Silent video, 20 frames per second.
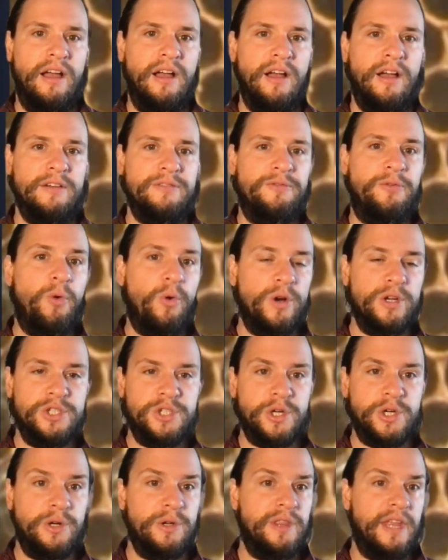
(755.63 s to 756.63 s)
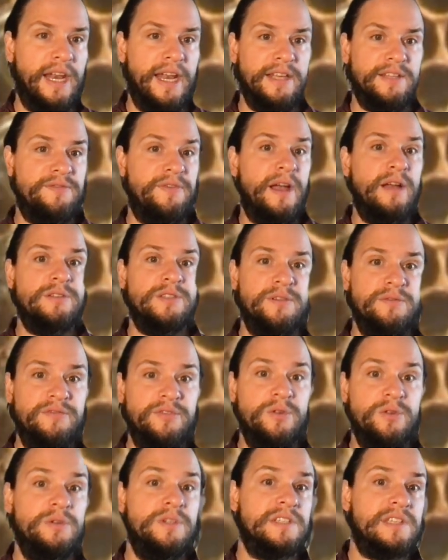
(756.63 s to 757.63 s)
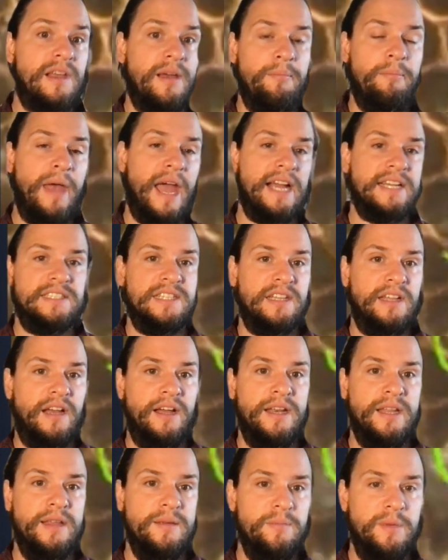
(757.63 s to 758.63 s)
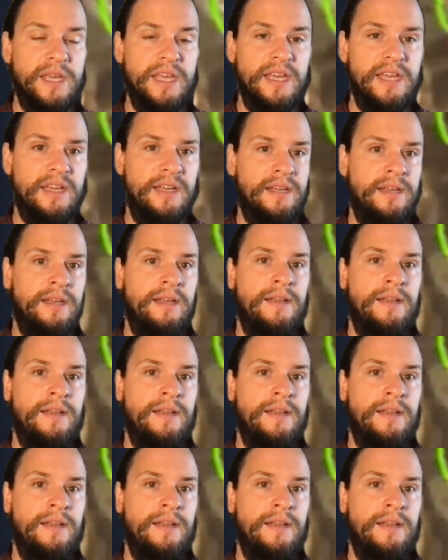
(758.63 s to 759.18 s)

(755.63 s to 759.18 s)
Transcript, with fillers: a forager that has found some food and has come back to the honeybee